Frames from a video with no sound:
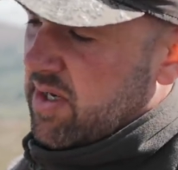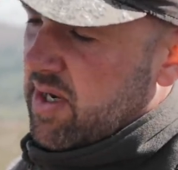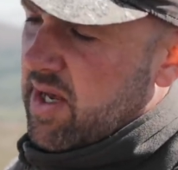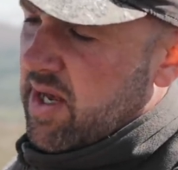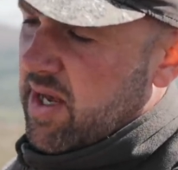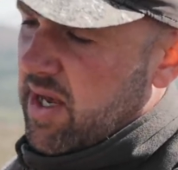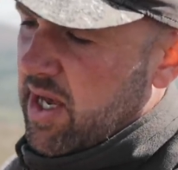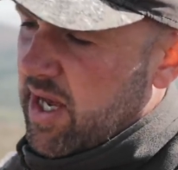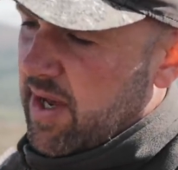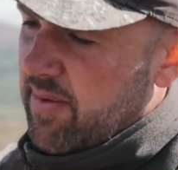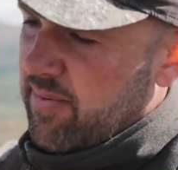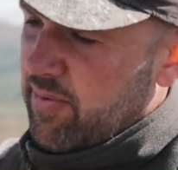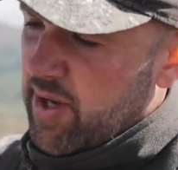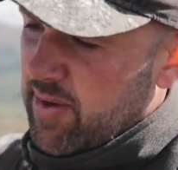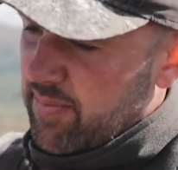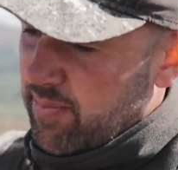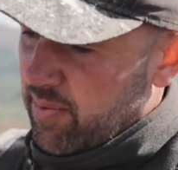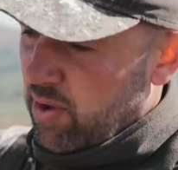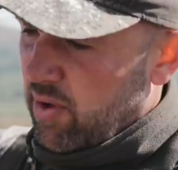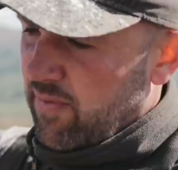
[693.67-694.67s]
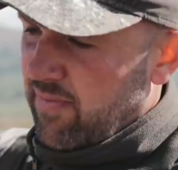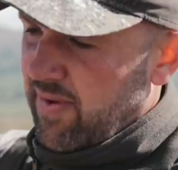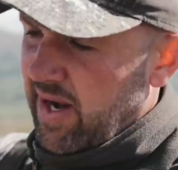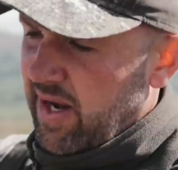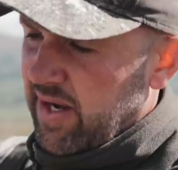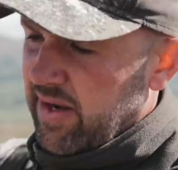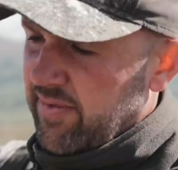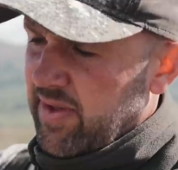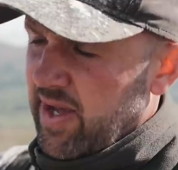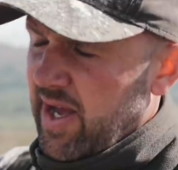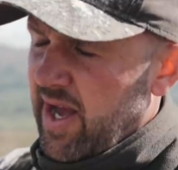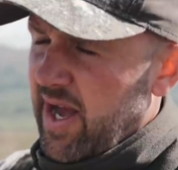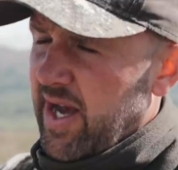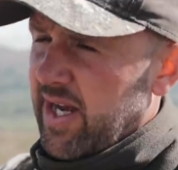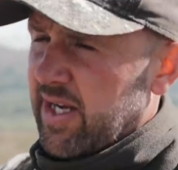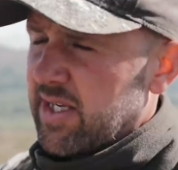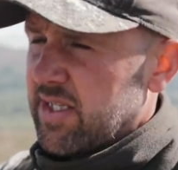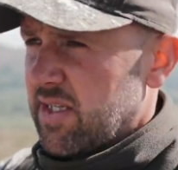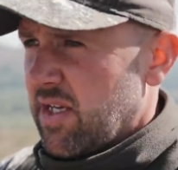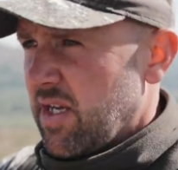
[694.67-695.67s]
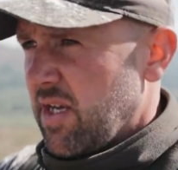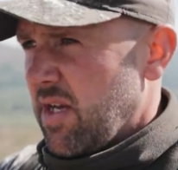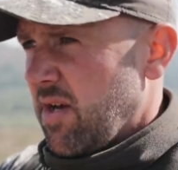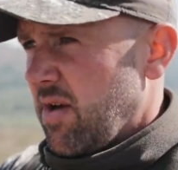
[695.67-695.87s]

reprofiling of the hags,